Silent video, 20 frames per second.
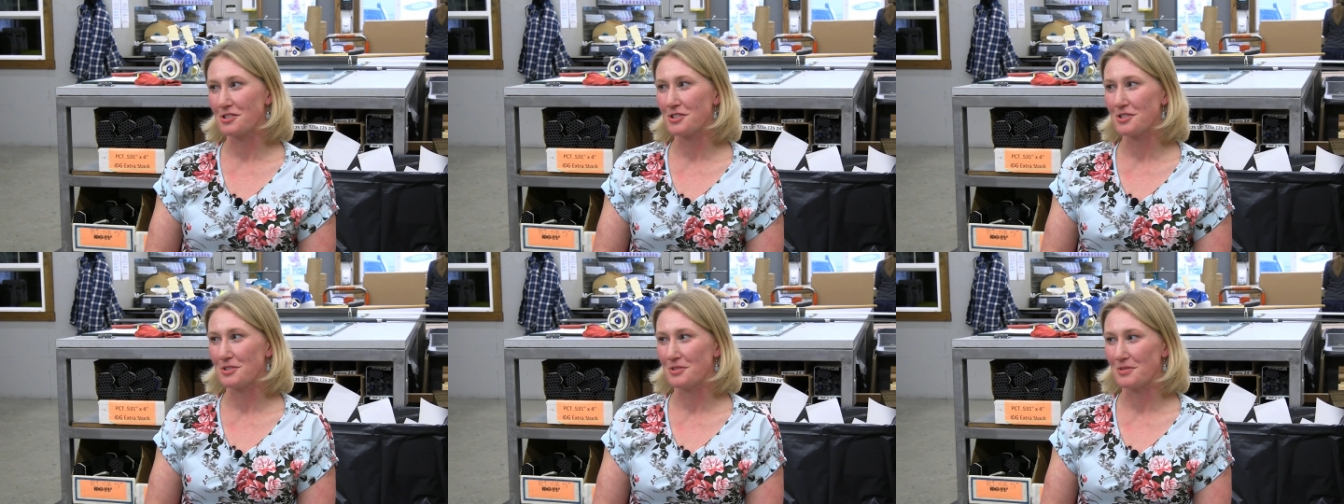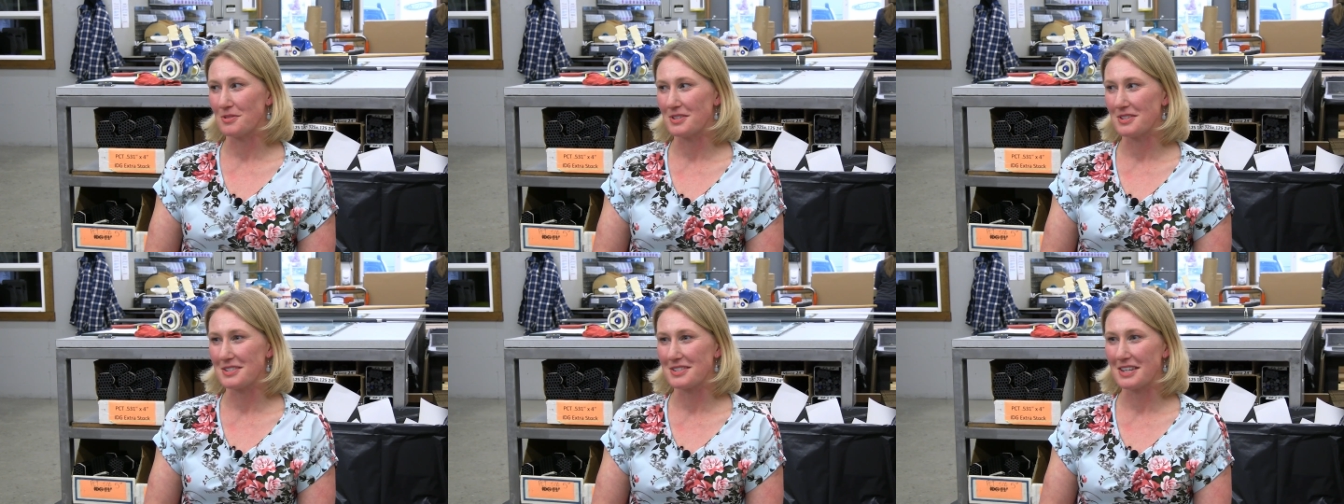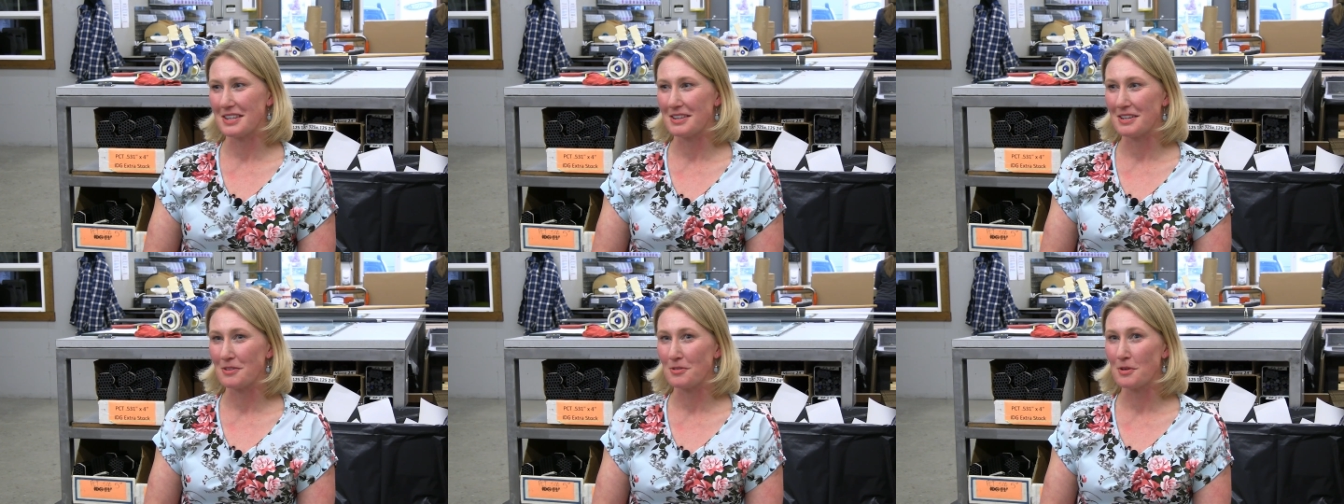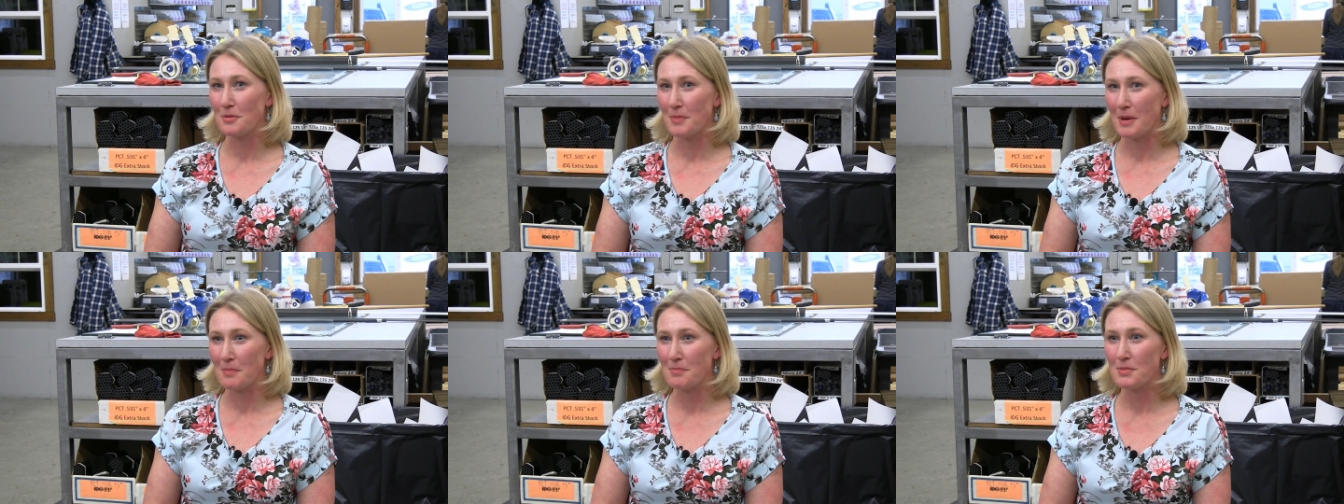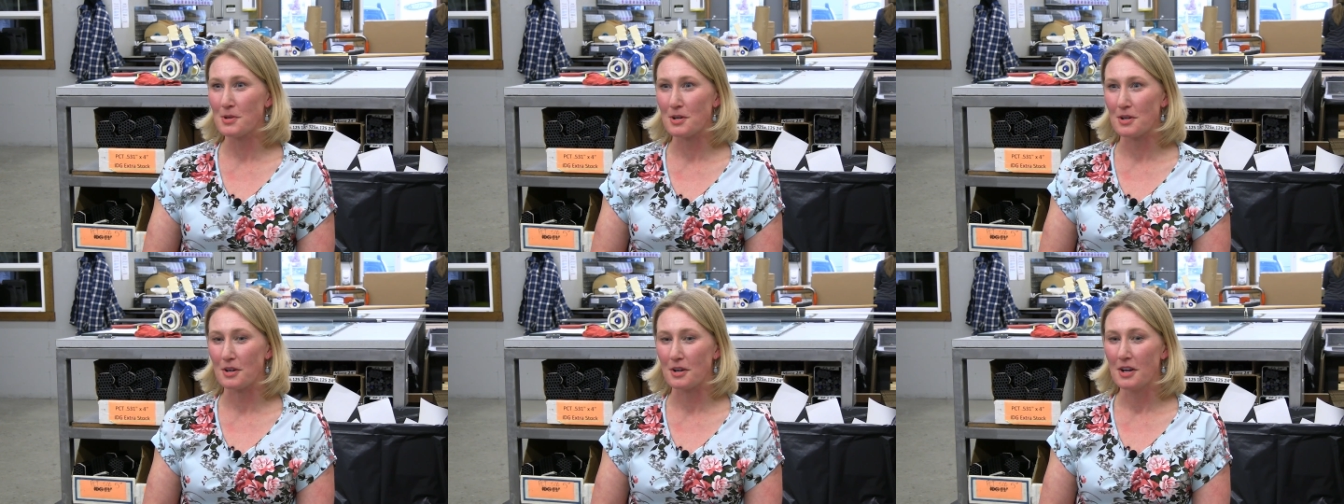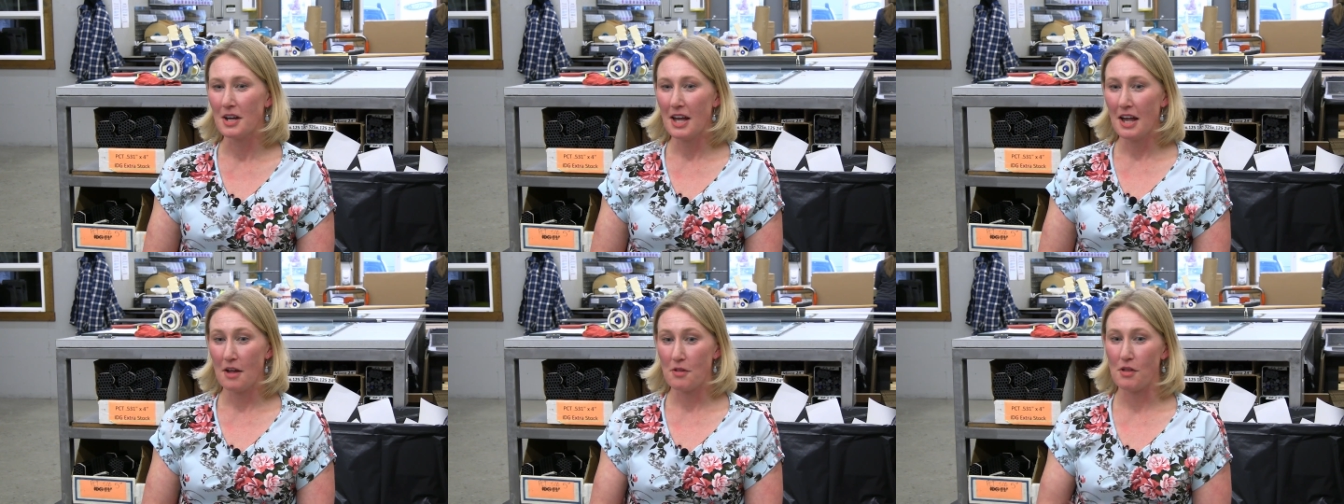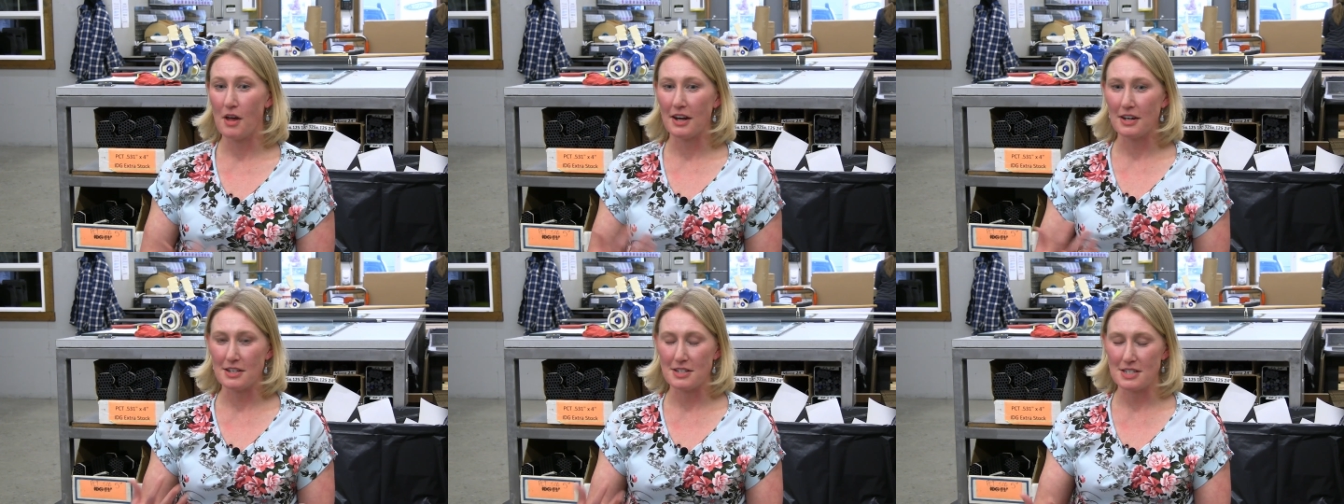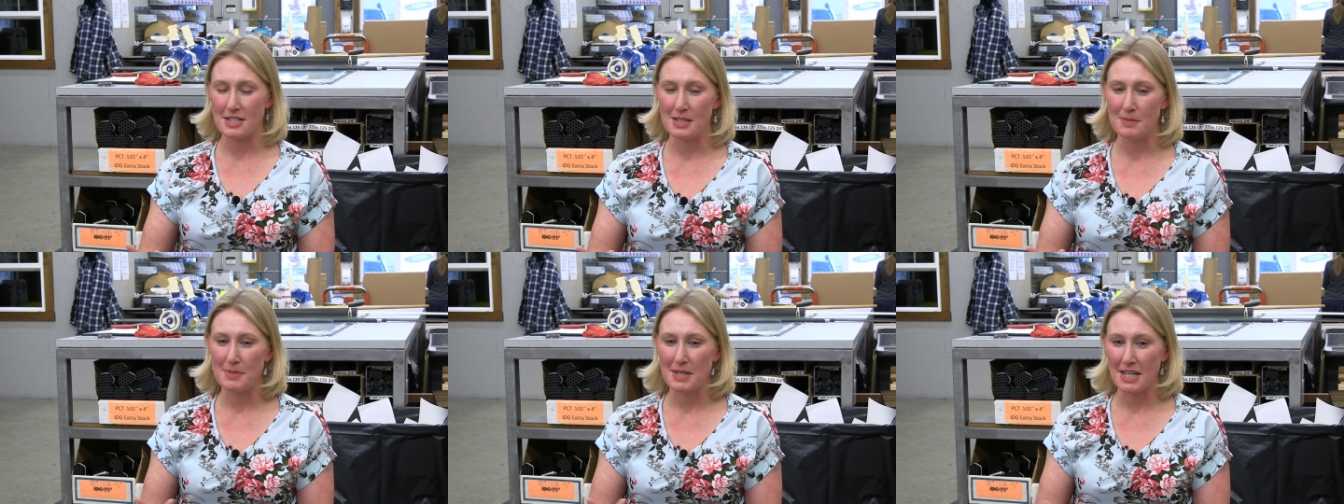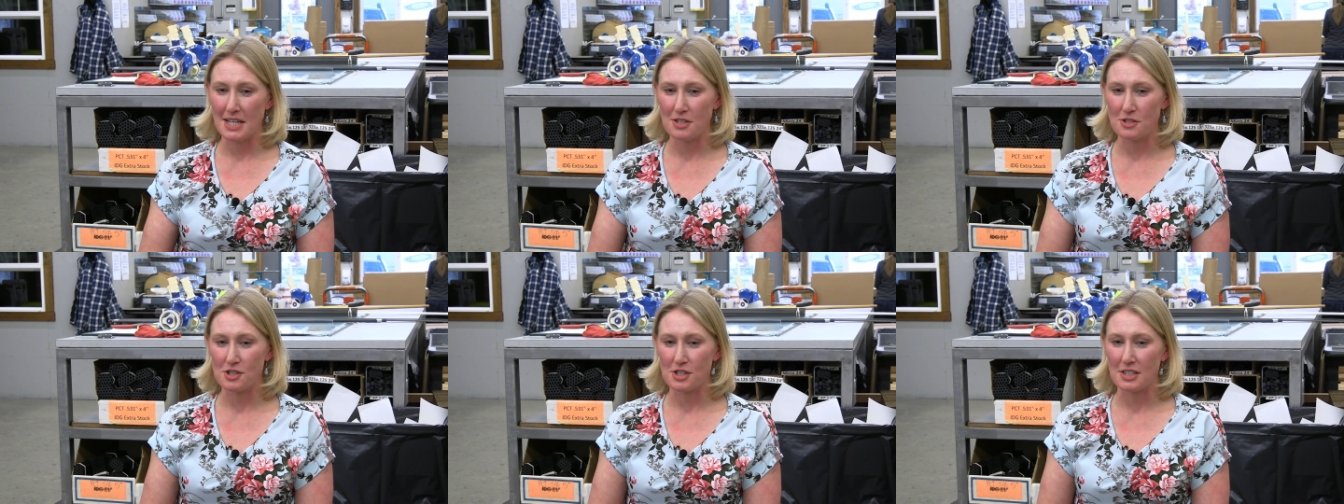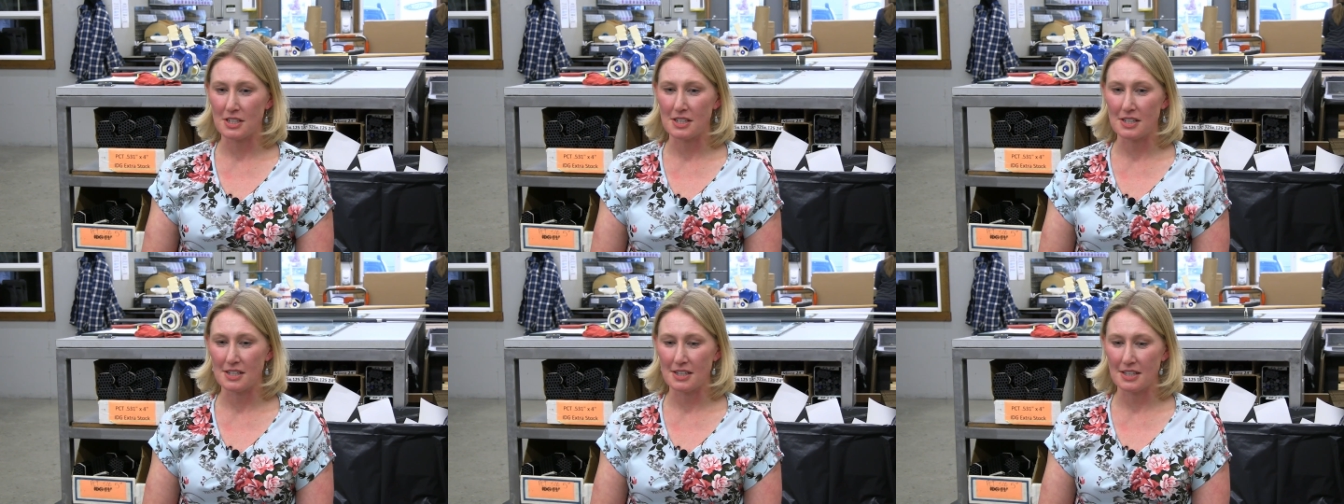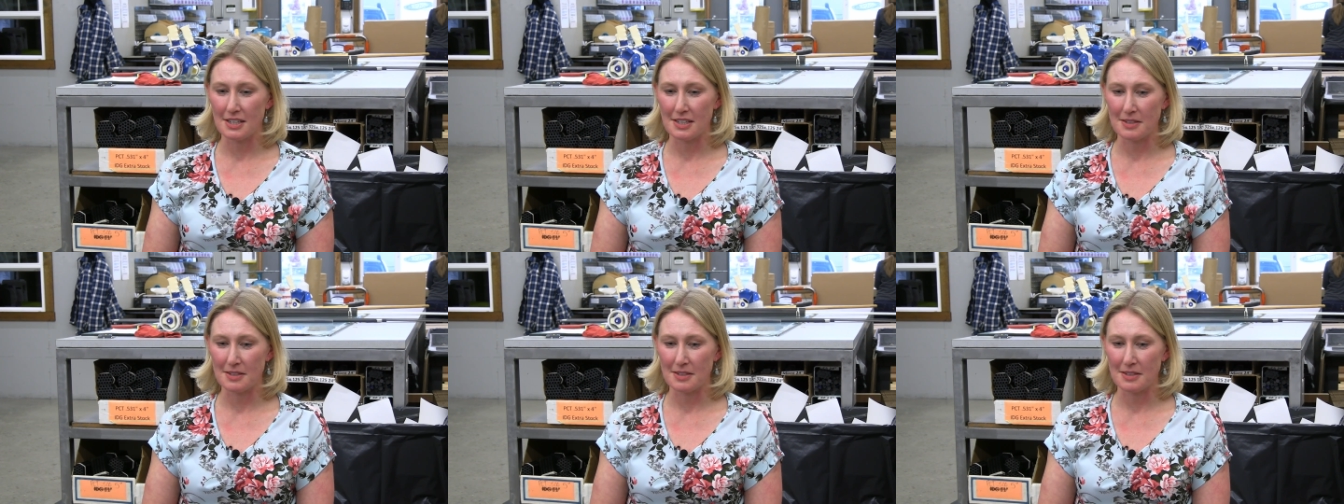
students, and they remember that intimidation.